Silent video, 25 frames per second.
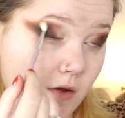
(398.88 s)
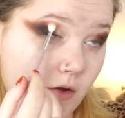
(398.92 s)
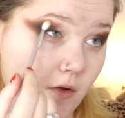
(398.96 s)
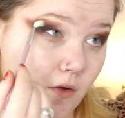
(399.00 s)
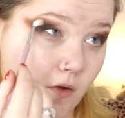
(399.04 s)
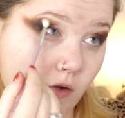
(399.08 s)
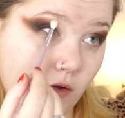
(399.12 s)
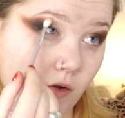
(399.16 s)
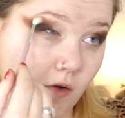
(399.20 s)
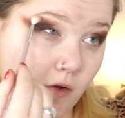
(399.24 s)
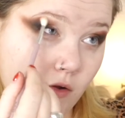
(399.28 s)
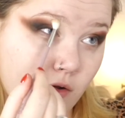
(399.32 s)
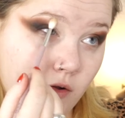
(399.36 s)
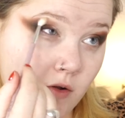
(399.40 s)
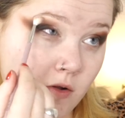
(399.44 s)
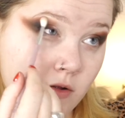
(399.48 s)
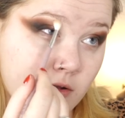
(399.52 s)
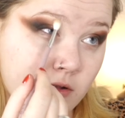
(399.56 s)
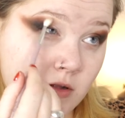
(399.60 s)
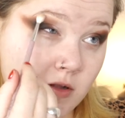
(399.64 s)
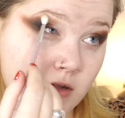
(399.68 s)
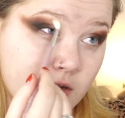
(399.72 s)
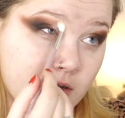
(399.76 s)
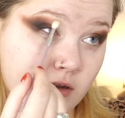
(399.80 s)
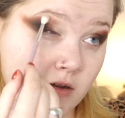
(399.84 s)

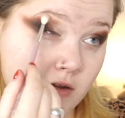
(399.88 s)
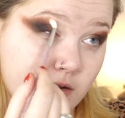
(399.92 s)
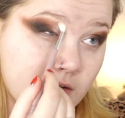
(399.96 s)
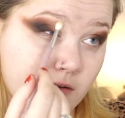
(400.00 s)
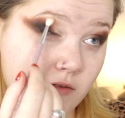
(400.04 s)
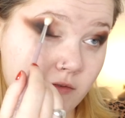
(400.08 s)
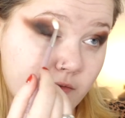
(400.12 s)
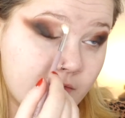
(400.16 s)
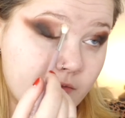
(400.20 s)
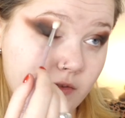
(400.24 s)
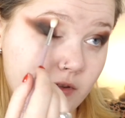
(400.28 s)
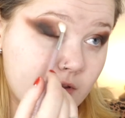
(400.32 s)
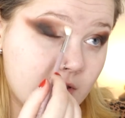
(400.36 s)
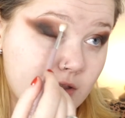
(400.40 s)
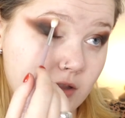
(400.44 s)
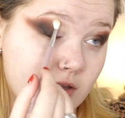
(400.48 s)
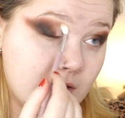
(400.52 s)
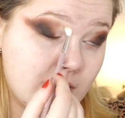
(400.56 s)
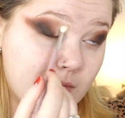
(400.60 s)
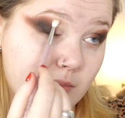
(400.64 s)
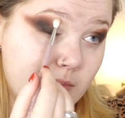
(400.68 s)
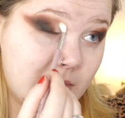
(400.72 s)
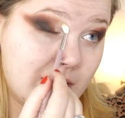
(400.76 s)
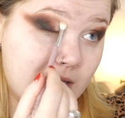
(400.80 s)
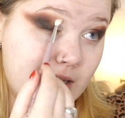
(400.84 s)
all of
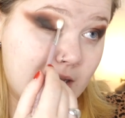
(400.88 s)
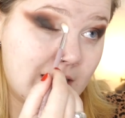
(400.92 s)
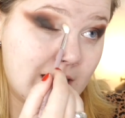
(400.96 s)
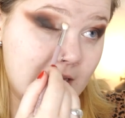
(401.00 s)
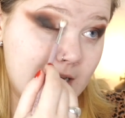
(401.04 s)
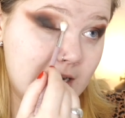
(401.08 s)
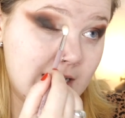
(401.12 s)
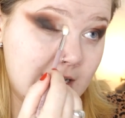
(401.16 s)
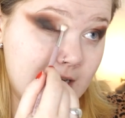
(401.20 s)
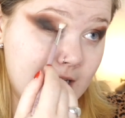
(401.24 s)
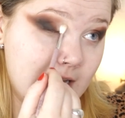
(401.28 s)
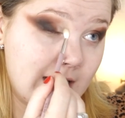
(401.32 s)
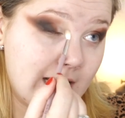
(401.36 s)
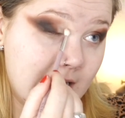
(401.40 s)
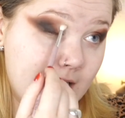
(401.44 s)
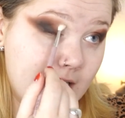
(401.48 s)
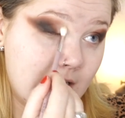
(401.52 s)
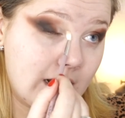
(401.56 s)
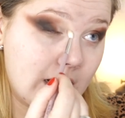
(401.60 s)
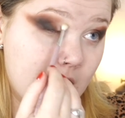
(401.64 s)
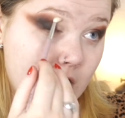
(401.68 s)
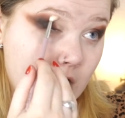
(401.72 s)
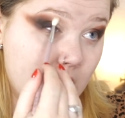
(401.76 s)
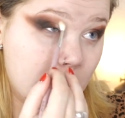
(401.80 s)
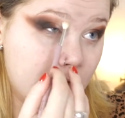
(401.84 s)
the
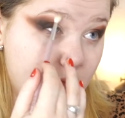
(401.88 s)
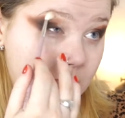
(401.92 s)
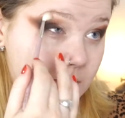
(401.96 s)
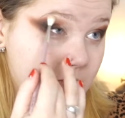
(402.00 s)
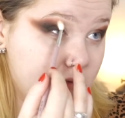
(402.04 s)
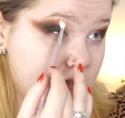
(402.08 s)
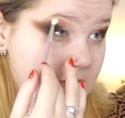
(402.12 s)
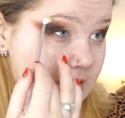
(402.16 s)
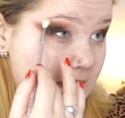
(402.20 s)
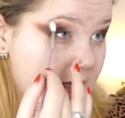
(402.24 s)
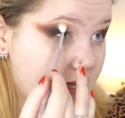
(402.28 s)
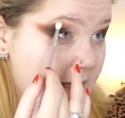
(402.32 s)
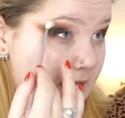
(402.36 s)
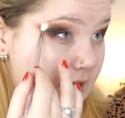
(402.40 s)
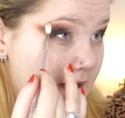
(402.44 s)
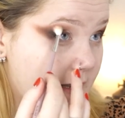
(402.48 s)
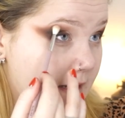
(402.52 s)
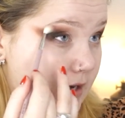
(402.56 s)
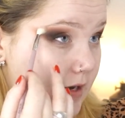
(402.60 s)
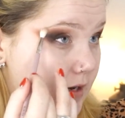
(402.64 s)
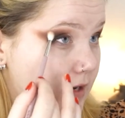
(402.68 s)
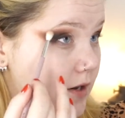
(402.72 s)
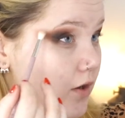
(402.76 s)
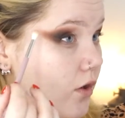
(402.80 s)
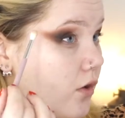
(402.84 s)
blending comes
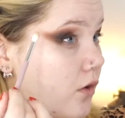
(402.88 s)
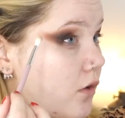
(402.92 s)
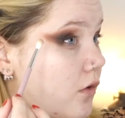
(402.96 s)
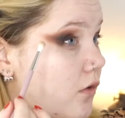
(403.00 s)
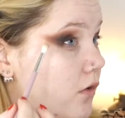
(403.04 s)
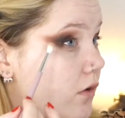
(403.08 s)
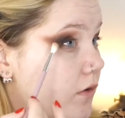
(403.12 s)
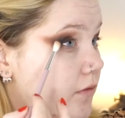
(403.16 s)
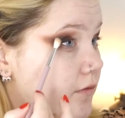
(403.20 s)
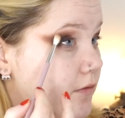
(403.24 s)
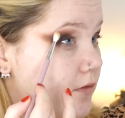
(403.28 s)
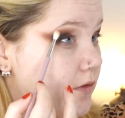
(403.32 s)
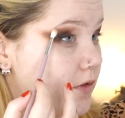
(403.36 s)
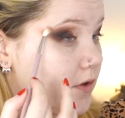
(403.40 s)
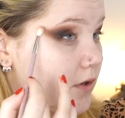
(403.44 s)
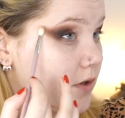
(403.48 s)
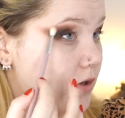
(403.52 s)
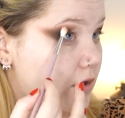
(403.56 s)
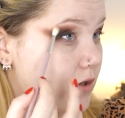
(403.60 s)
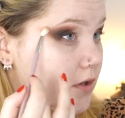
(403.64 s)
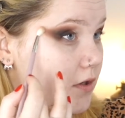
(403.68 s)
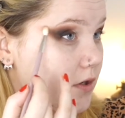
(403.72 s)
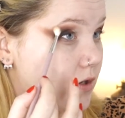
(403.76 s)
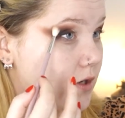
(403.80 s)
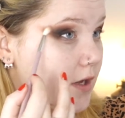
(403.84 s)
in,
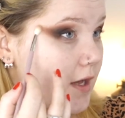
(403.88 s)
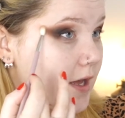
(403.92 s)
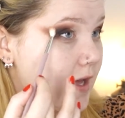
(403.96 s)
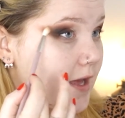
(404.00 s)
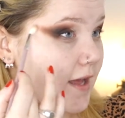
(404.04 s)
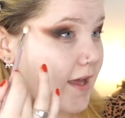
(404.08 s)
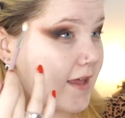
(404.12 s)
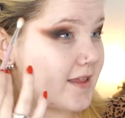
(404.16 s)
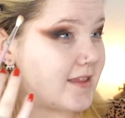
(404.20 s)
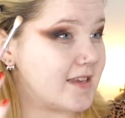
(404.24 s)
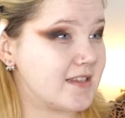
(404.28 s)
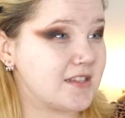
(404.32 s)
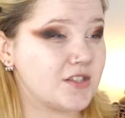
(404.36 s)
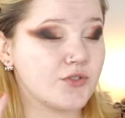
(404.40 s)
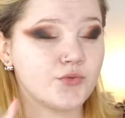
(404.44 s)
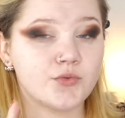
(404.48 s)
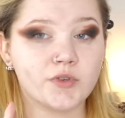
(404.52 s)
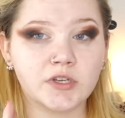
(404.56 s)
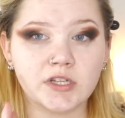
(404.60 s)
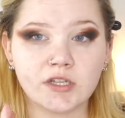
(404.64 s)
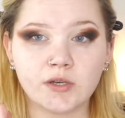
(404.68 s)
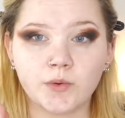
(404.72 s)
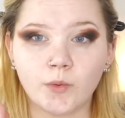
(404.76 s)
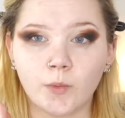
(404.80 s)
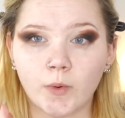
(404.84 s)
and this is
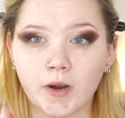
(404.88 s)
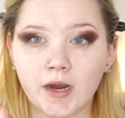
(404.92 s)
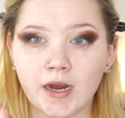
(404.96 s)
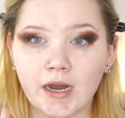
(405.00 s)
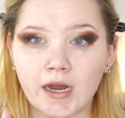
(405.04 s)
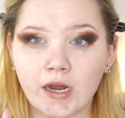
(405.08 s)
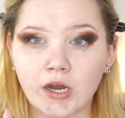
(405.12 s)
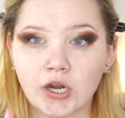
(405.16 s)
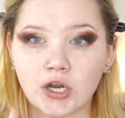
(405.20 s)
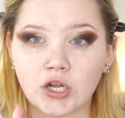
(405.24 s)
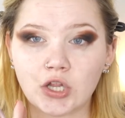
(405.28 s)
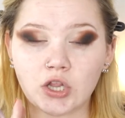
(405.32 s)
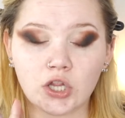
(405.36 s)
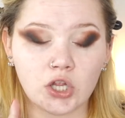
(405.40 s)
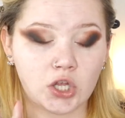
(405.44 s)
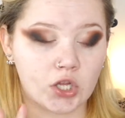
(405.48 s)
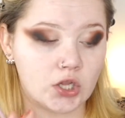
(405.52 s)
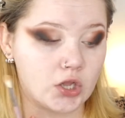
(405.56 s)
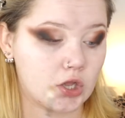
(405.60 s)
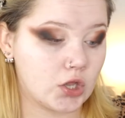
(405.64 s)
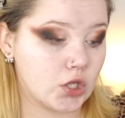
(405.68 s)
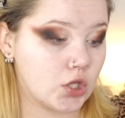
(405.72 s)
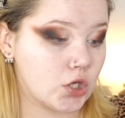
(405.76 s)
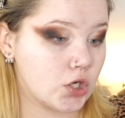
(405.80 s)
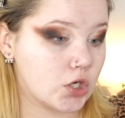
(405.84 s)
really where the
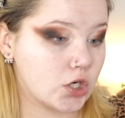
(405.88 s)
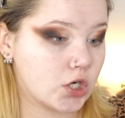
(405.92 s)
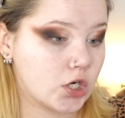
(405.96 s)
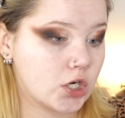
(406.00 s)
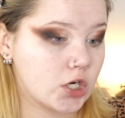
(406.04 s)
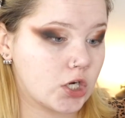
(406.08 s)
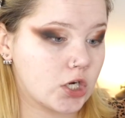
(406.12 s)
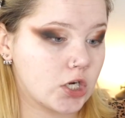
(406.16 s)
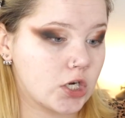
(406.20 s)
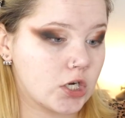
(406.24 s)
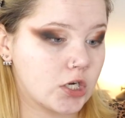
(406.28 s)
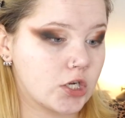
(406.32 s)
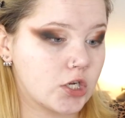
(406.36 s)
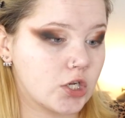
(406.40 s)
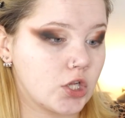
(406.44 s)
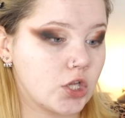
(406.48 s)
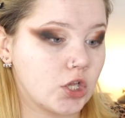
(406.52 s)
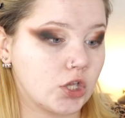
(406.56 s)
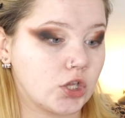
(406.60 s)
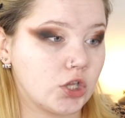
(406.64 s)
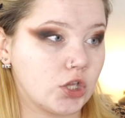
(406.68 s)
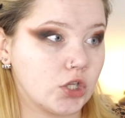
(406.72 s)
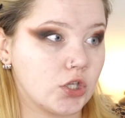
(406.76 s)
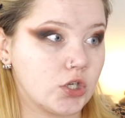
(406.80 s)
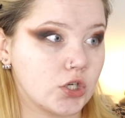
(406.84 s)
look
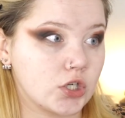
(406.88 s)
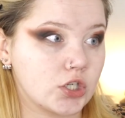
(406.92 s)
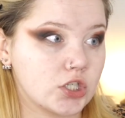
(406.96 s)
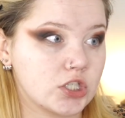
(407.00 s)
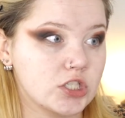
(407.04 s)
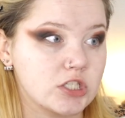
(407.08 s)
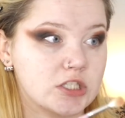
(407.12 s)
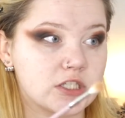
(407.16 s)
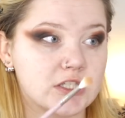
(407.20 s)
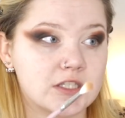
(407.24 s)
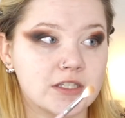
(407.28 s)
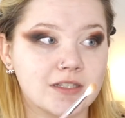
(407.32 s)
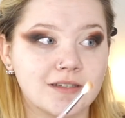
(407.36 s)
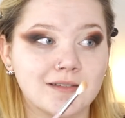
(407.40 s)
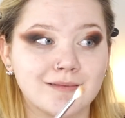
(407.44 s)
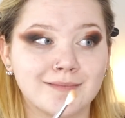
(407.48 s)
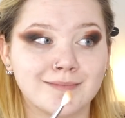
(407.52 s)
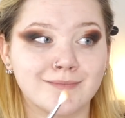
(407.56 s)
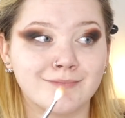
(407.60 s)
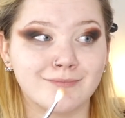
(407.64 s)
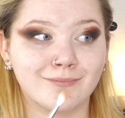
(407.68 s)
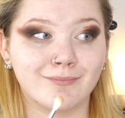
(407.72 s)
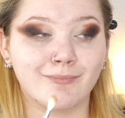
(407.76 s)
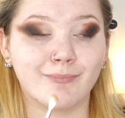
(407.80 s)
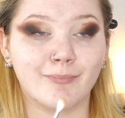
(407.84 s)
looks
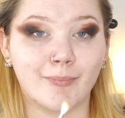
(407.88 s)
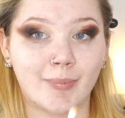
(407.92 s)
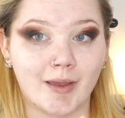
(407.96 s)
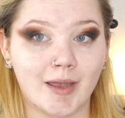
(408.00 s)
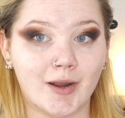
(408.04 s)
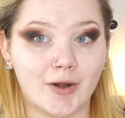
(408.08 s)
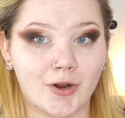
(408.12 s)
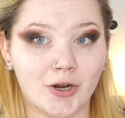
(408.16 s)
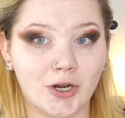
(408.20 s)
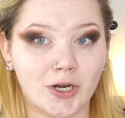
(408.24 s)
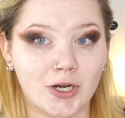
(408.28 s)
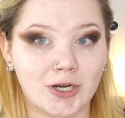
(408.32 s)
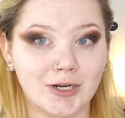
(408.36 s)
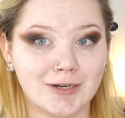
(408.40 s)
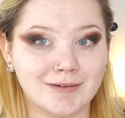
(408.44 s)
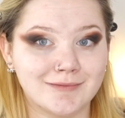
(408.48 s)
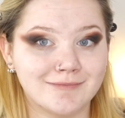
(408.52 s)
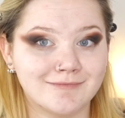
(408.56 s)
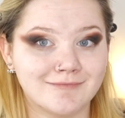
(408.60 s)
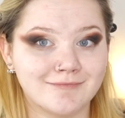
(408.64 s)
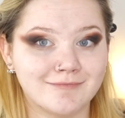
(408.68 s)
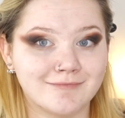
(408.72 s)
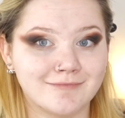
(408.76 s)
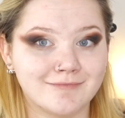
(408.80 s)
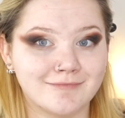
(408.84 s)
better.
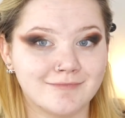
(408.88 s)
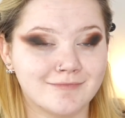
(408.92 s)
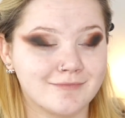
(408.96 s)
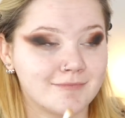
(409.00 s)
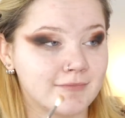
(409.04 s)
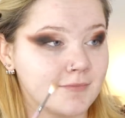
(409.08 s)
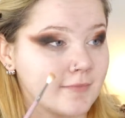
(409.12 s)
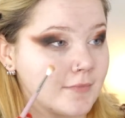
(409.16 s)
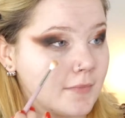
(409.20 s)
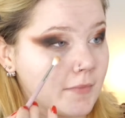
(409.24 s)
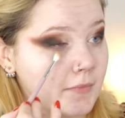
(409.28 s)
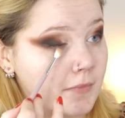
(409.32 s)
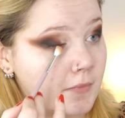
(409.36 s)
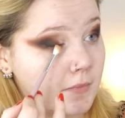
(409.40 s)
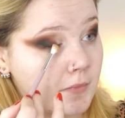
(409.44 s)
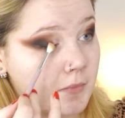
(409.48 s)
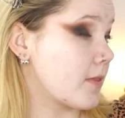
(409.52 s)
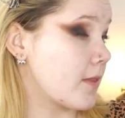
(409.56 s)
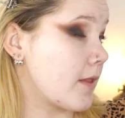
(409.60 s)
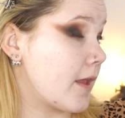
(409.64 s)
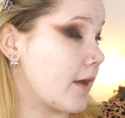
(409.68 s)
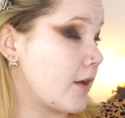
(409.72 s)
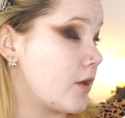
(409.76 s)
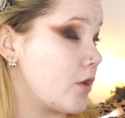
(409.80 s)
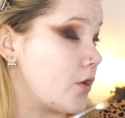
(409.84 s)

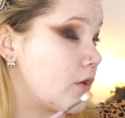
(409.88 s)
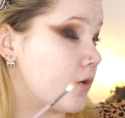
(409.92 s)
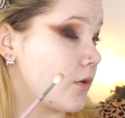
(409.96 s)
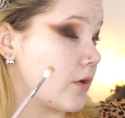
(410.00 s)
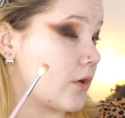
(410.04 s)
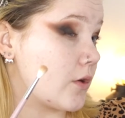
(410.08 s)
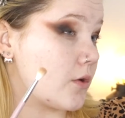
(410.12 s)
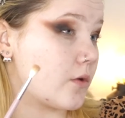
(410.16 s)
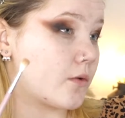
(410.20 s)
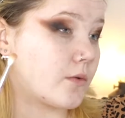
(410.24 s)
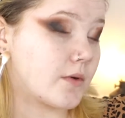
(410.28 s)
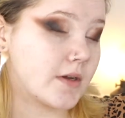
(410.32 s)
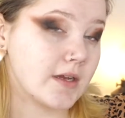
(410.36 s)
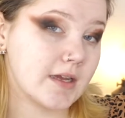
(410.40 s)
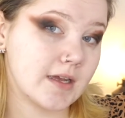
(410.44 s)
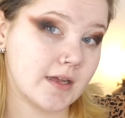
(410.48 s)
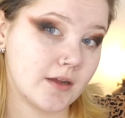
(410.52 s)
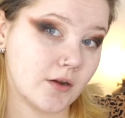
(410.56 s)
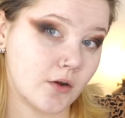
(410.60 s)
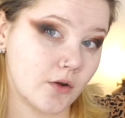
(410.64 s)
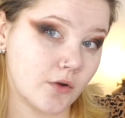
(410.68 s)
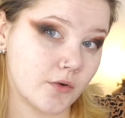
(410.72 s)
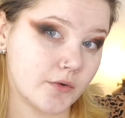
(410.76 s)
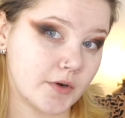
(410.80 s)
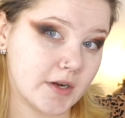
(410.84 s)
Like you can
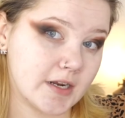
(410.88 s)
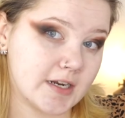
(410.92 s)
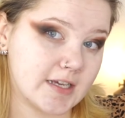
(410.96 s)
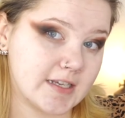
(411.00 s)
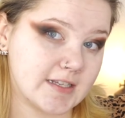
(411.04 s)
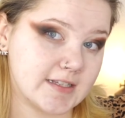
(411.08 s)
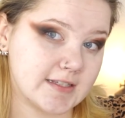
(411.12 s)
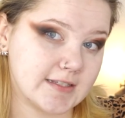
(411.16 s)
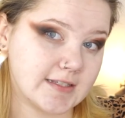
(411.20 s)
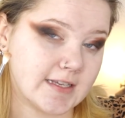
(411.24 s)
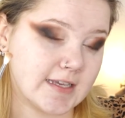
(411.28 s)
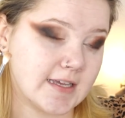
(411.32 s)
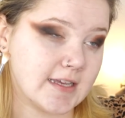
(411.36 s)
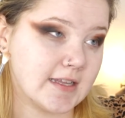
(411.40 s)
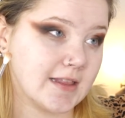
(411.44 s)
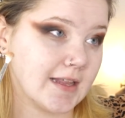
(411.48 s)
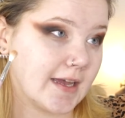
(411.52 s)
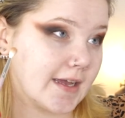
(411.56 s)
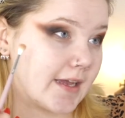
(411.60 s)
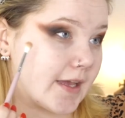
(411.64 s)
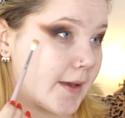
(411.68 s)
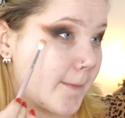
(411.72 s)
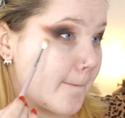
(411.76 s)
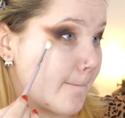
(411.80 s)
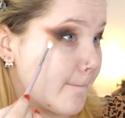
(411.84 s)
already see
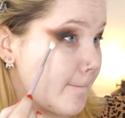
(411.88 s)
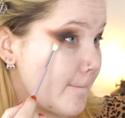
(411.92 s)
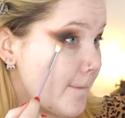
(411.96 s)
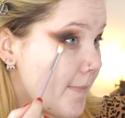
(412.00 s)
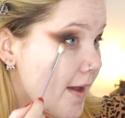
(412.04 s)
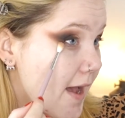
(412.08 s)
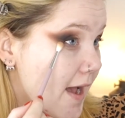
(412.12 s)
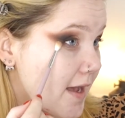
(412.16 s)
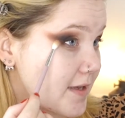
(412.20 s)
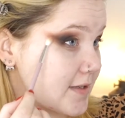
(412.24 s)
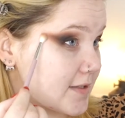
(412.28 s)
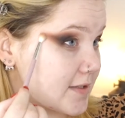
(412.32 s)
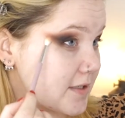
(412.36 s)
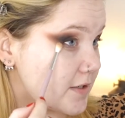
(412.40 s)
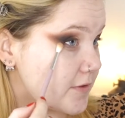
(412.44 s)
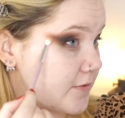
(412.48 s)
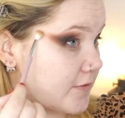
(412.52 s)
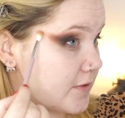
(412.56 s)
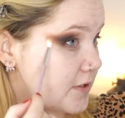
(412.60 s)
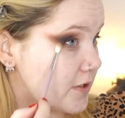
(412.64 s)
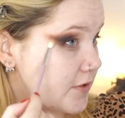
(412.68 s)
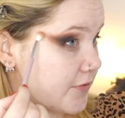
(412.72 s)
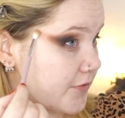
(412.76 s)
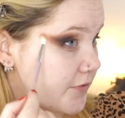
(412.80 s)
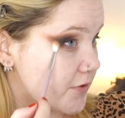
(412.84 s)
like a massive
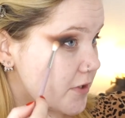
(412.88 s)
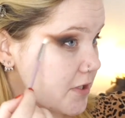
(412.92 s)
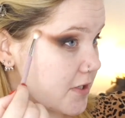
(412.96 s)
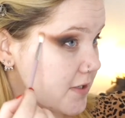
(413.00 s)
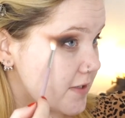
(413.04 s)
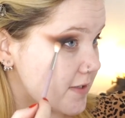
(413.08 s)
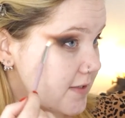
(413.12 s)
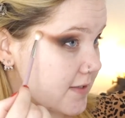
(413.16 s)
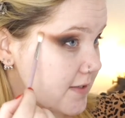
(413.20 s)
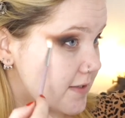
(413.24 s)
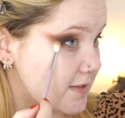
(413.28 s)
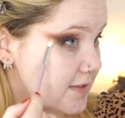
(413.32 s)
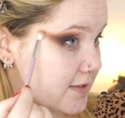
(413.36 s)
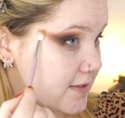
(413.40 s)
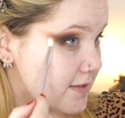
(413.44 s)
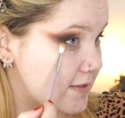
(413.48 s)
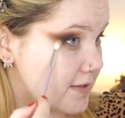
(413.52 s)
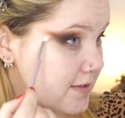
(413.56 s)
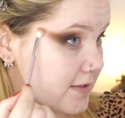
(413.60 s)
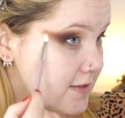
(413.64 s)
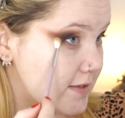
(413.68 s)
difference